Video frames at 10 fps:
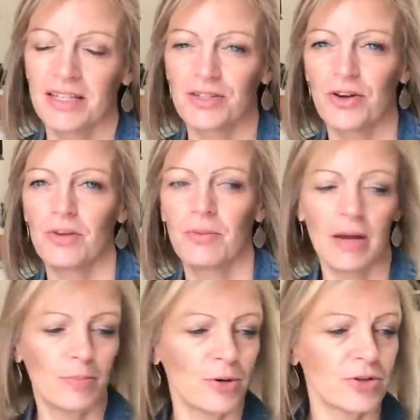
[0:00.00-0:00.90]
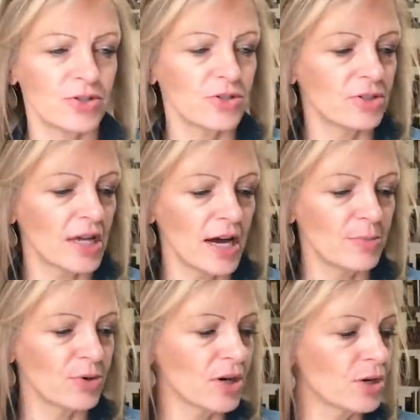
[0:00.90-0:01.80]
That's called My Personal
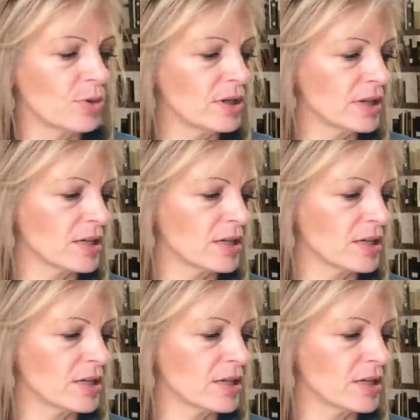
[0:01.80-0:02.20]
Library Quilt.